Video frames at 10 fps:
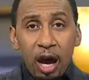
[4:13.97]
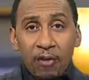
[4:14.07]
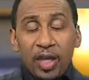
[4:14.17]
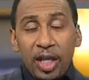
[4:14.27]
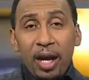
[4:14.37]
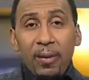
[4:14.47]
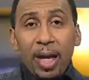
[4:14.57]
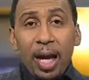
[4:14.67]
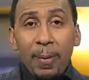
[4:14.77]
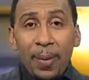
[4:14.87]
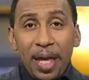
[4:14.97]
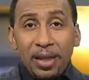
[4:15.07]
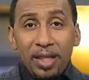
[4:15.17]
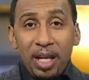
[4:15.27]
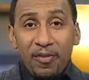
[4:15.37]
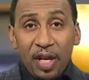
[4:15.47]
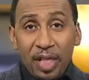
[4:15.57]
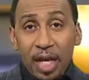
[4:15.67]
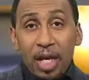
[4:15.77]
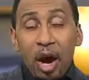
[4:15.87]
of the Carolina Panthers
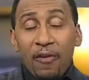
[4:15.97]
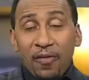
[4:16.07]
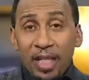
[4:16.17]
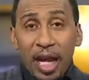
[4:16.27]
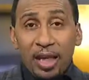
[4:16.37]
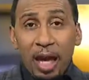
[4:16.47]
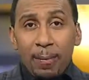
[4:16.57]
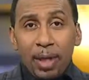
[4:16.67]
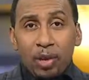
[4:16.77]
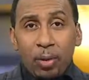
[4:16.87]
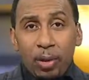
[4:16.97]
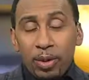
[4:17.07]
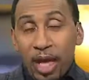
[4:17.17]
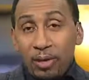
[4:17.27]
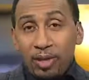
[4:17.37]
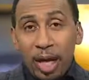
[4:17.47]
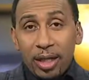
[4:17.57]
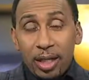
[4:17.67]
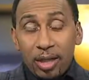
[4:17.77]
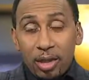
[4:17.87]
defense. And the offense ain't that much greater. Without
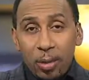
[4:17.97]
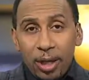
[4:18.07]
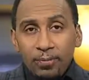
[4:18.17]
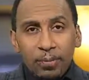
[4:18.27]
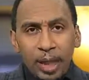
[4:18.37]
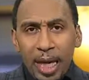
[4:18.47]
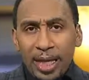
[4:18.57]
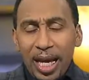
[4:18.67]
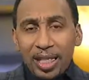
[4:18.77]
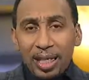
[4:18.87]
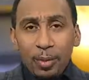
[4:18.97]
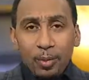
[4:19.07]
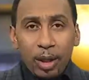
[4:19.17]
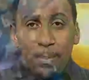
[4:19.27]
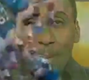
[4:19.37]
Jonathan Stewart, they can't seem to run the